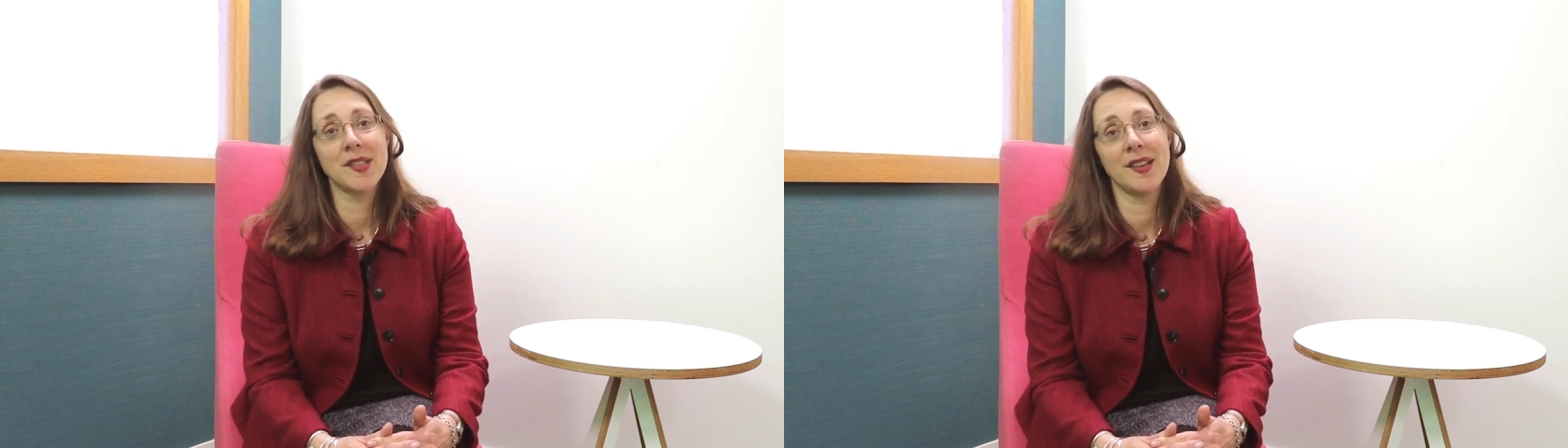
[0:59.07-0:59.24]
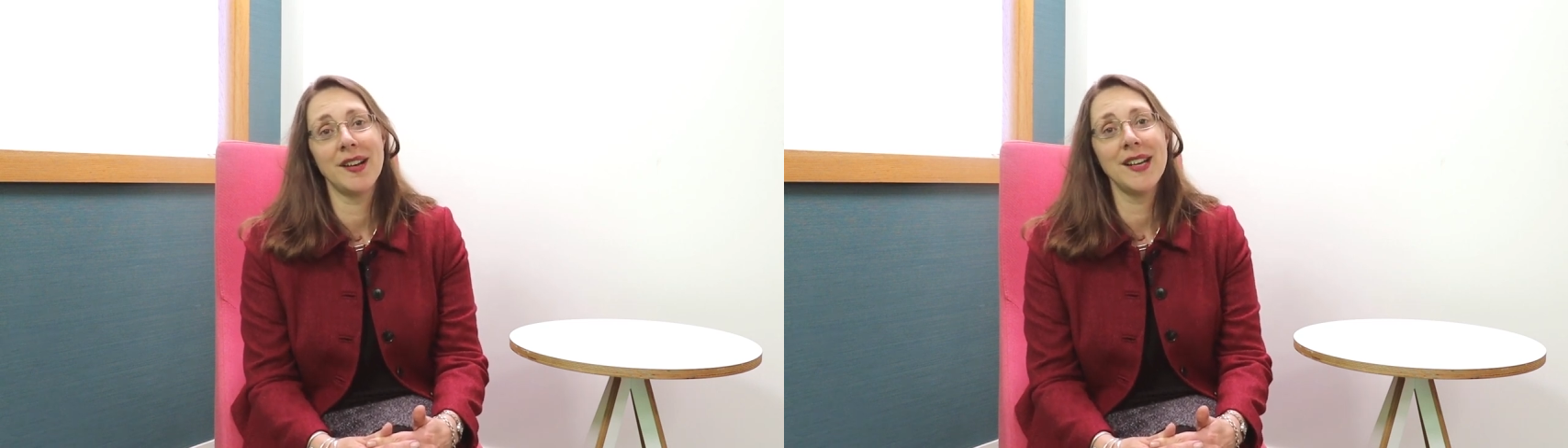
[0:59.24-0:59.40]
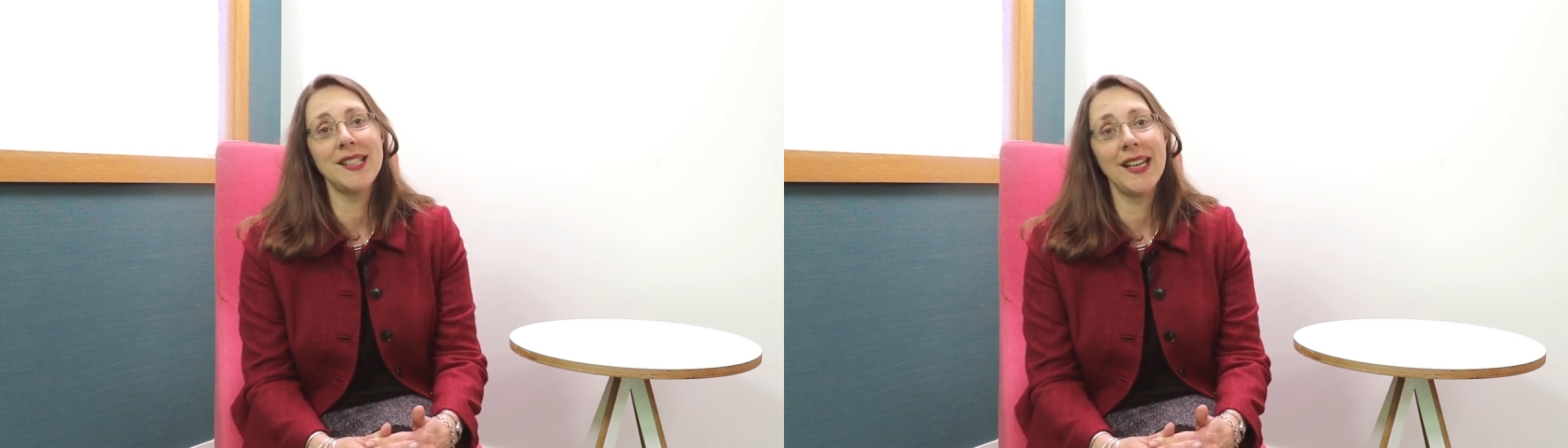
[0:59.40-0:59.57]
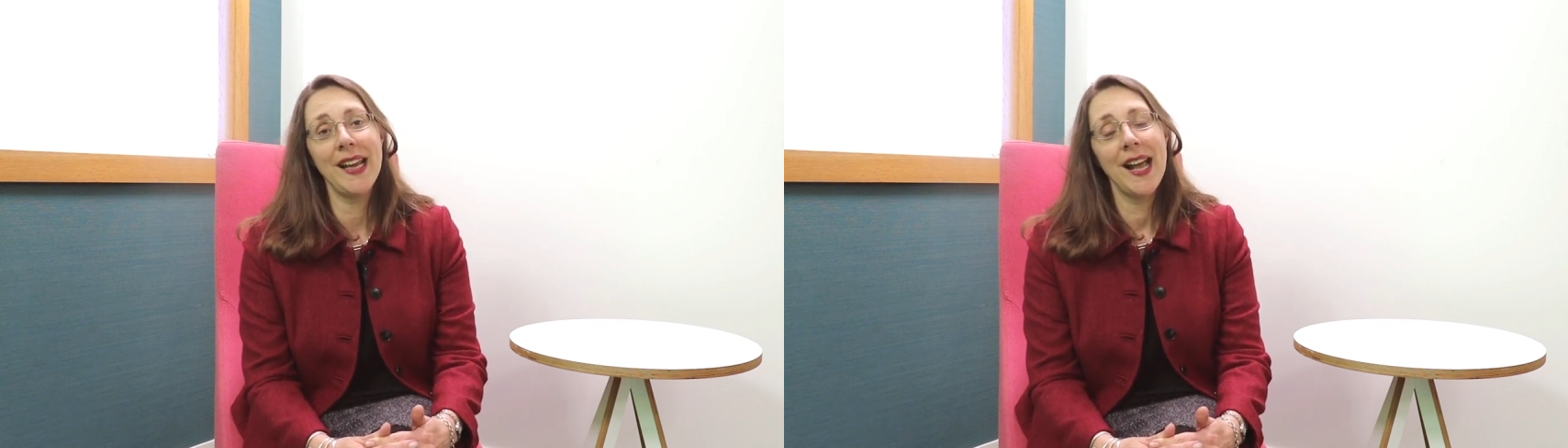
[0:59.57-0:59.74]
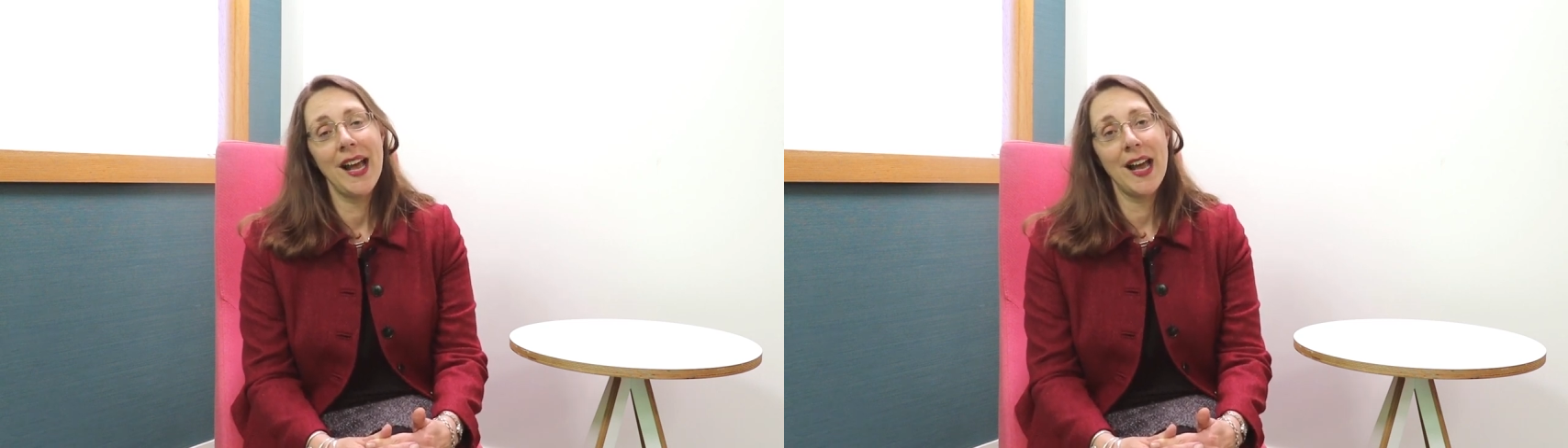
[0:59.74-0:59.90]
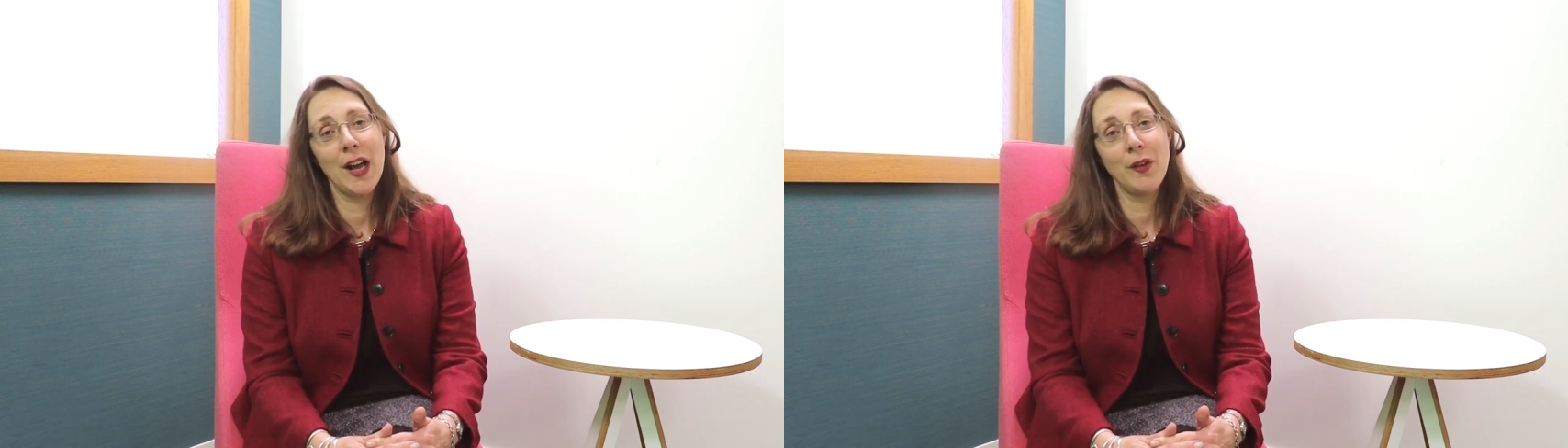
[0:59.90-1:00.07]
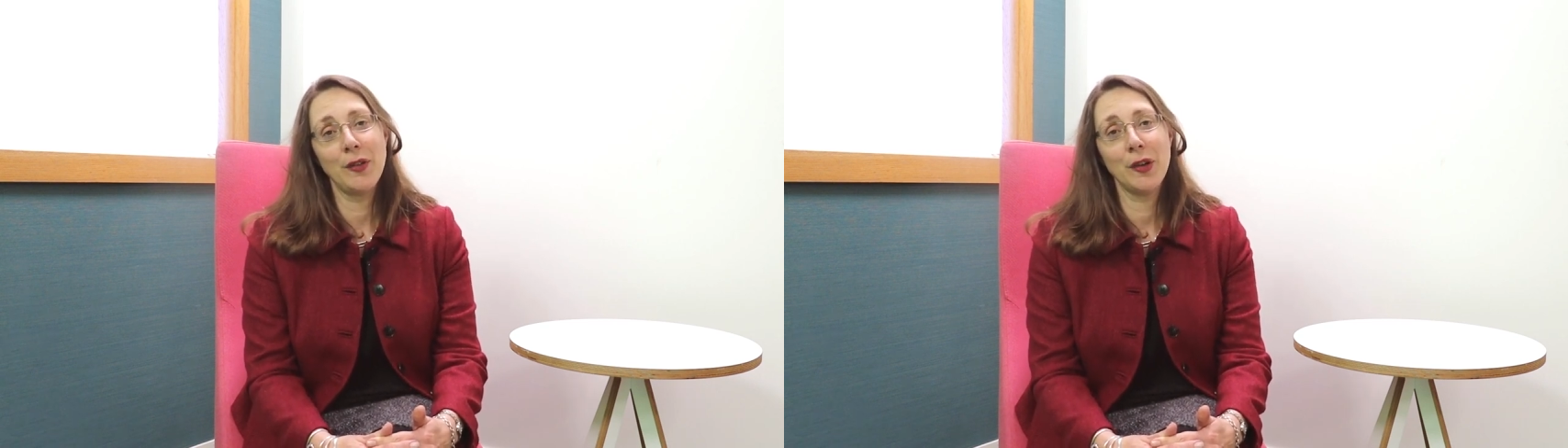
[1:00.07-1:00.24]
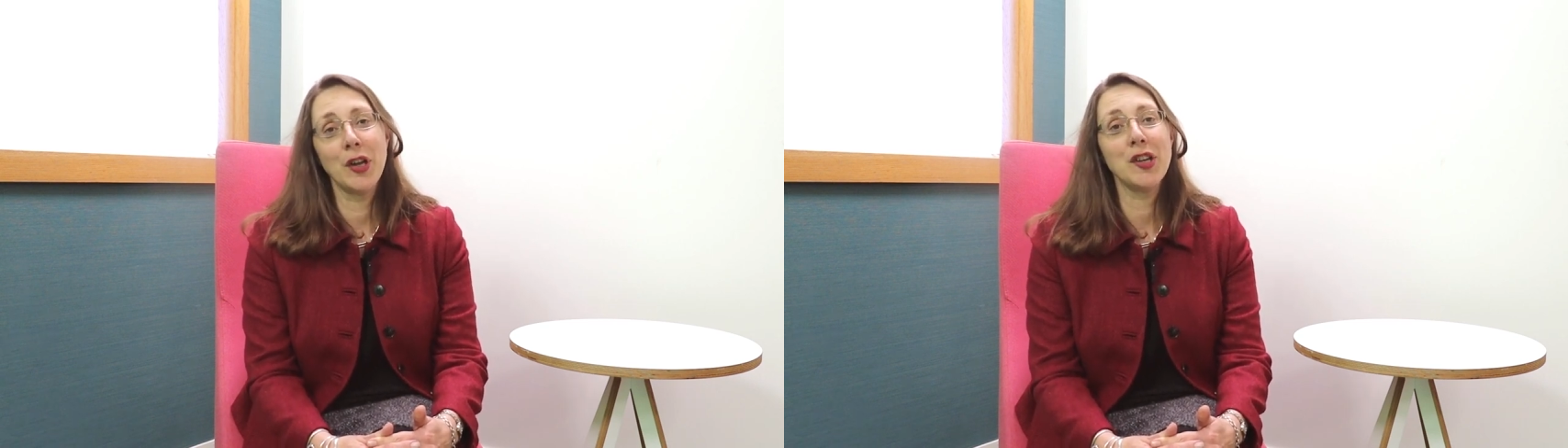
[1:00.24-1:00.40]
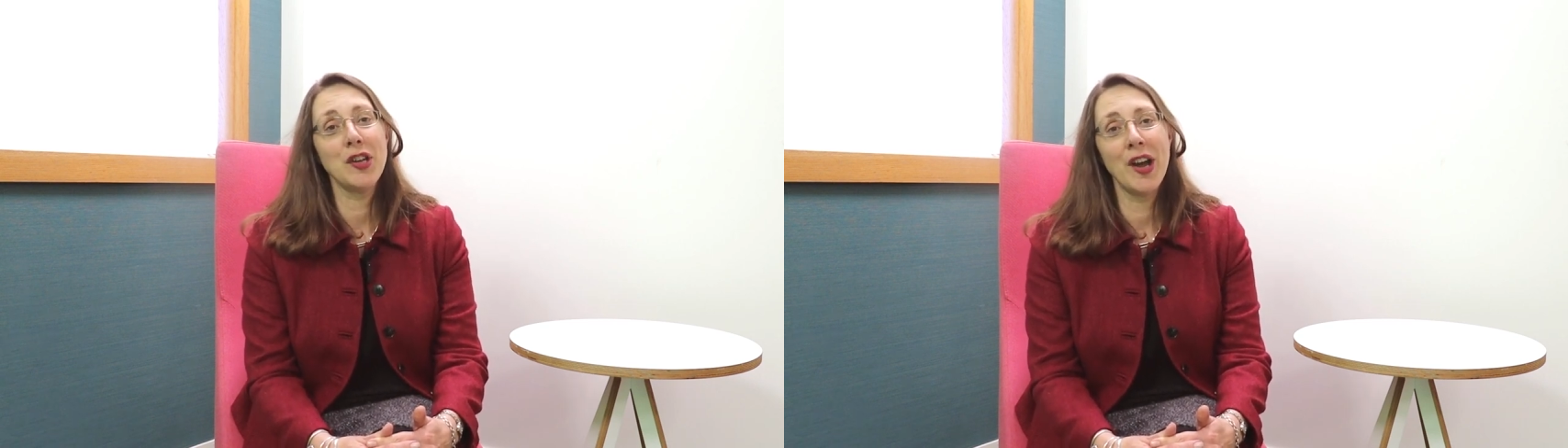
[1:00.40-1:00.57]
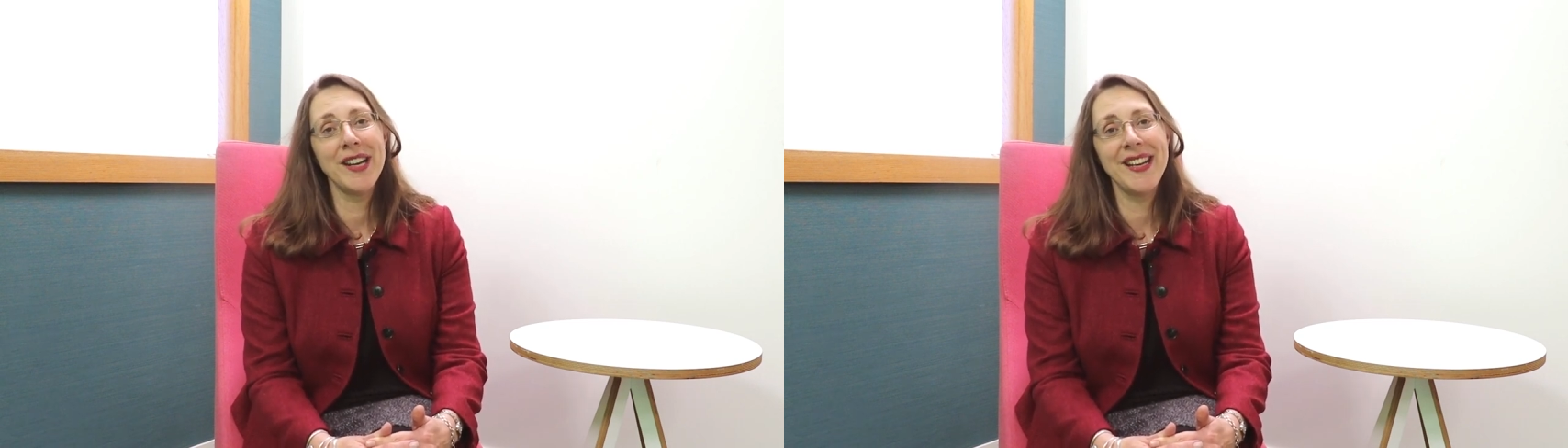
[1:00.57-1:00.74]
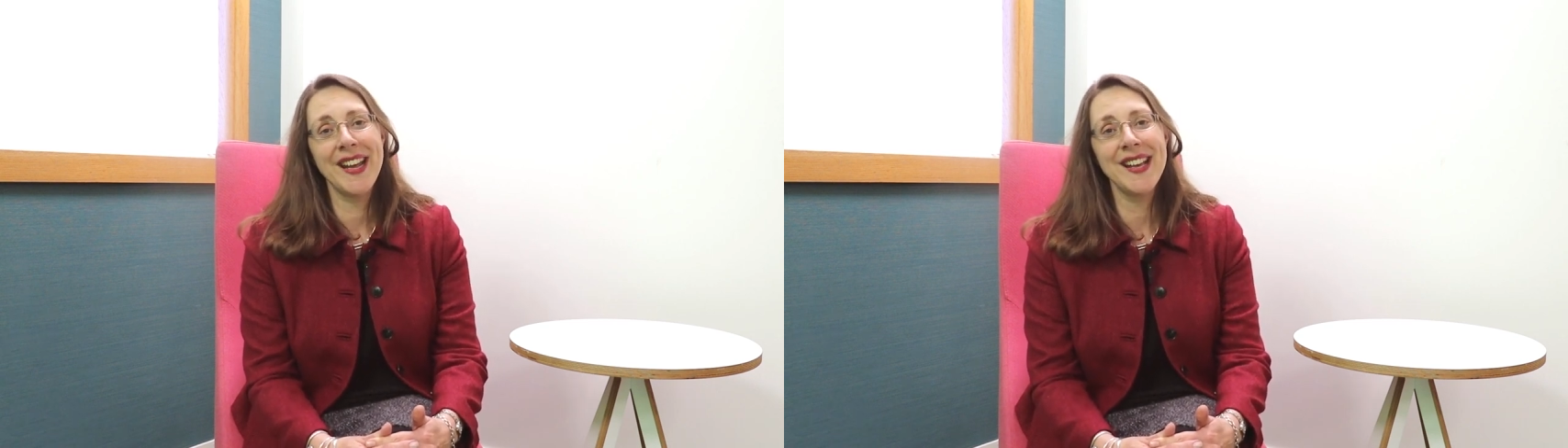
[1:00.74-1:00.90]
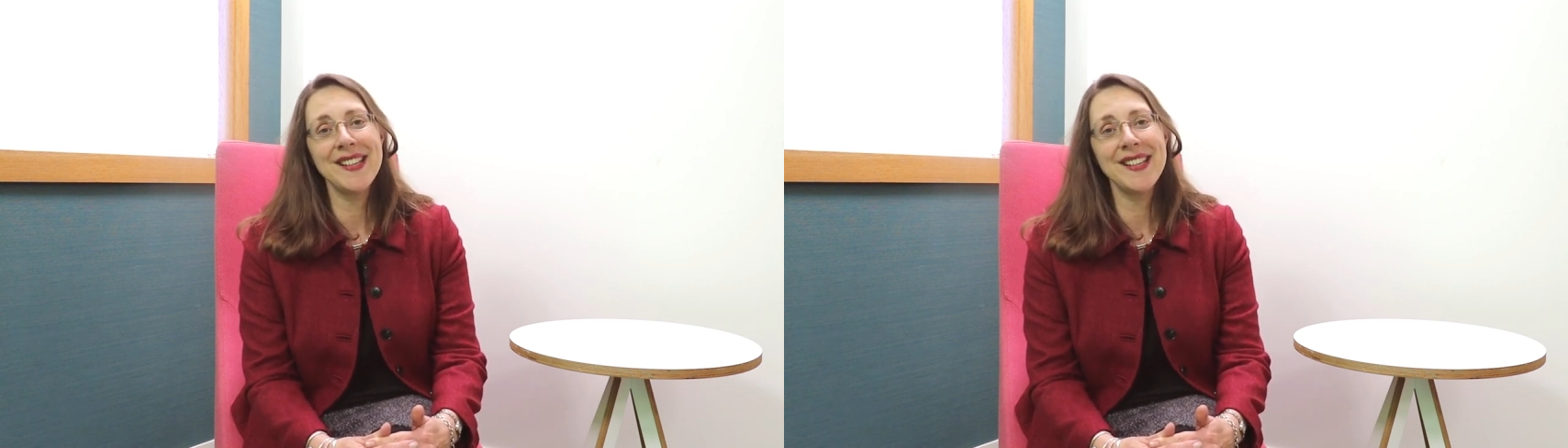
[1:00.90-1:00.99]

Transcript: Society uh, for a good nine